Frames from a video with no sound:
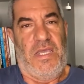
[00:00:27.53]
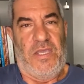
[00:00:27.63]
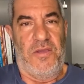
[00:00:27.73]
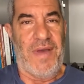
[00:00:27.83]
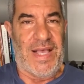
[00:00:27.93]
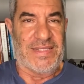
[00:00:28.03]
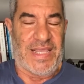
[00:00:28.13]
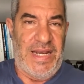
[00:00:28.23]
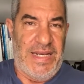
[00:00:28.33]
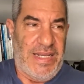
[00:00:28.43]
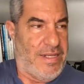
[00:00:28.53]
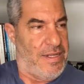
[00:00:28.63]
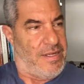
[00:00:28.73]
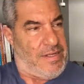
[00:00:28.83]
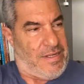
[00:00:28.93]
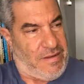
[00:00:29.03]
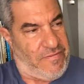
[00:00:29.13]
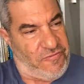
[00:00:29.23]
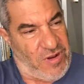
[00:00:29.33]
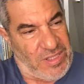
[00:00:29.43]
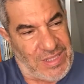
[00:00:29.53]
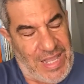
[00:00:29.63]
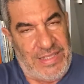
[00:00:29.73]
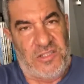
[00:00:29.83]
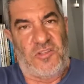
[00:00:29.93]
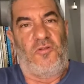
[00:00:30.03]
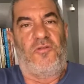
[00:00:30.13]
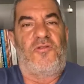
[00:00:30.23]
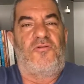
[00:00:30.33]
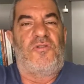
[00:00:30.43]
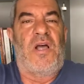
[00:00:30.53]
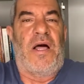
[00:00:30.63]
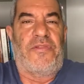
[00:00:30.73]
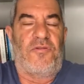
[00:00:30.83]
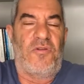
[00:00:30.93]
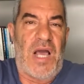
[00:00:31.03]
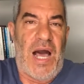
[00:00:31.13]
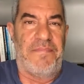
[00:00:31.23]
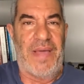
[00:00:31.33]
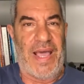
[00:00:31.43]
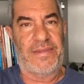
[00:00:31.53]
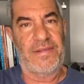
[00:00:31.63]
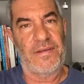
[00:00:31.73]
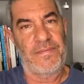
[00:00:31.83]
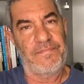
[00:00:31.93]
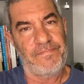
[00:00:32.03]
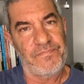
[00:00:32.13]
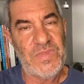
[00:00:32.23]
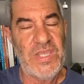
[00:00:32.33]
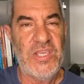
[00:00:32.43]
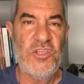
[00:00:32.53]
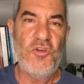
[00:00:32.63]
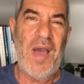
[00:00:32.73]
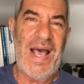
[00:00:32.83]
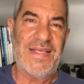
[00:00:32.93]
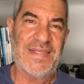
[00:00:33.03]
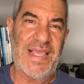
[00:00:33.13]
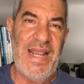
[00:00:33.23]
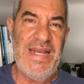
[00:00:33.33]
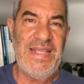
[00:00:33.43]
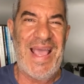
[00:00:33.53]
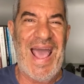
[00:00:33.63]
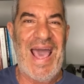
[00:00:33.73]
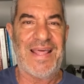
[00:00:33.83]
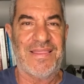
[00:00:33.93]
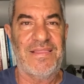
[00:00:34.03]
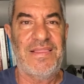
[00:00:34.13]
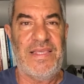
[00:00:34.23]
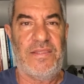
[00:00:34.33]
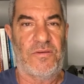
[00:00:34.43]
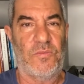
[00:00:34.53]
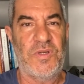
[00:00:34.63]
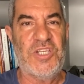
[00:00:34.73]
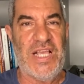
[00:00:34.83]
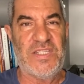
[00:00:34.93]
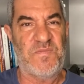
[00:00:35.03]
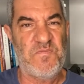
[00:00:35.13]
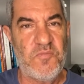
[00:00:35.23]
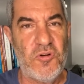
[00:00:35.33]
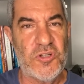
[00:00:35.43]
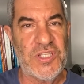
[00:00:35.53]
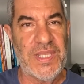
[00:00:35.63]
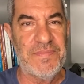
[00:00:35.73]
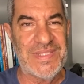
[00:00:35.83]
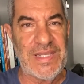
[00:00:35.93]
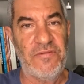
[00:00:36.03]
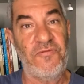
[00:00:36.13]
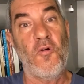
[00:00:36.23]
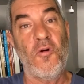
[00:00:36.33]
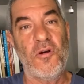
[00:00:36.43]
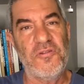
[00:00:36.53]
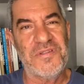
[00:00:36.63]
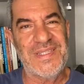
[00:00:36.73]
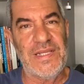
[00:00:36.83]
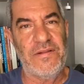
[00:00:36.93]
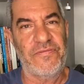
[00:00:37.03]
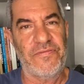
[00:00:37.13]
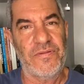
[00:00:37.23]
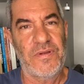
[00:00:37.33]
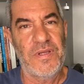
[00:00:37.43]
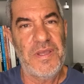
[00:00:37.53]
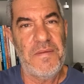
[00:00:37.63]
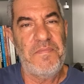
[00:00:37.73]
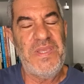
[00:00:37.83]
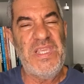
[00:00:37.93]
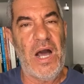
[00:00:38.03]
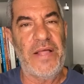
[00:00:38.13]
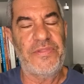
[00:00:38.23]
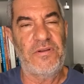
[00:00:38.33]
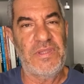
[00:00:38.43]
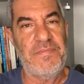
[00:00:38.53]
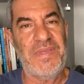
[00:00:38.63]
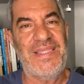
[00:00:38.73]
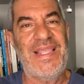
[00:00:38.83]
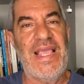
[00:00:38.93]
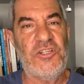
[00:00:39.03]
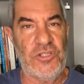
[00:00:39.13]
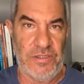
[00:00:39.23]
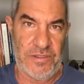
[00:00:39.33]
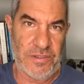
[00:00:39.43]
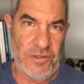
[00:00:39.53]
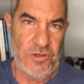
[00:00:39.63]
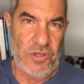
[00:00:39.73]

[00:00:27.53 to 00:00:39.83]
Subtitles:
You ask any frontline soldier who's gone through combat. You ask any athlete which has pushed himself or herself beyond their limitations.